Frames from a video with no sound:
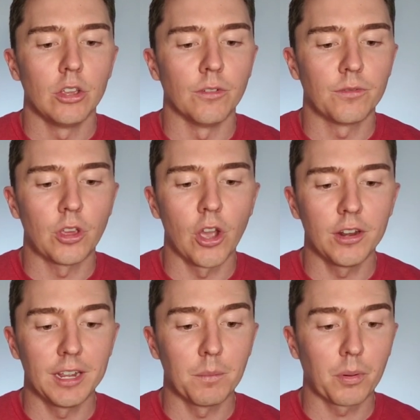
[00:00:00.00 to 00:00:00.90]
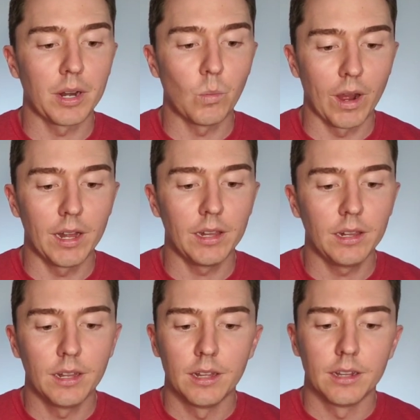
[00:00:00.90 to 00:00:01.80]
You've turned in pretty
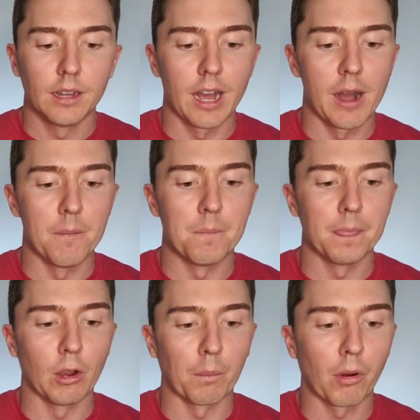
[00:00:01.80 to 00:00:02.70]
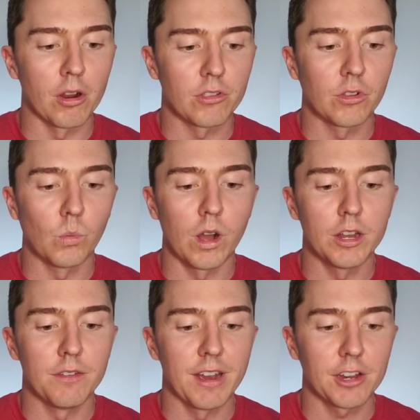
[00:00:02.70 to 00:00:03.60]
well. Your approach to
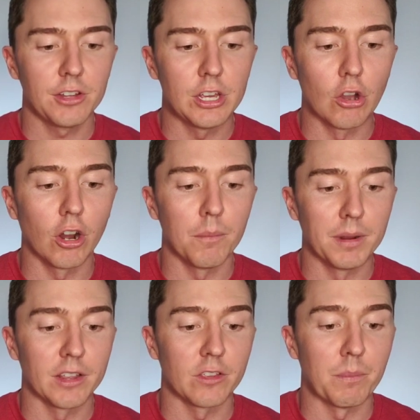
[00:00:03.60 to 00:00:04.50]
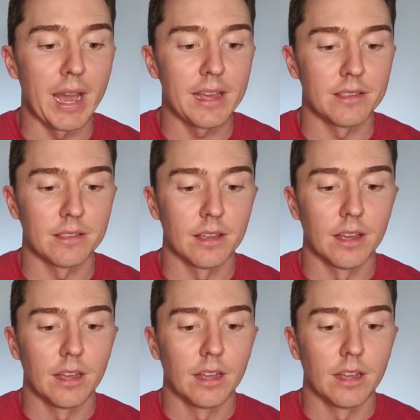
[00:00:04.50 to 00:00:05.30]
one, you've actually got a bit of space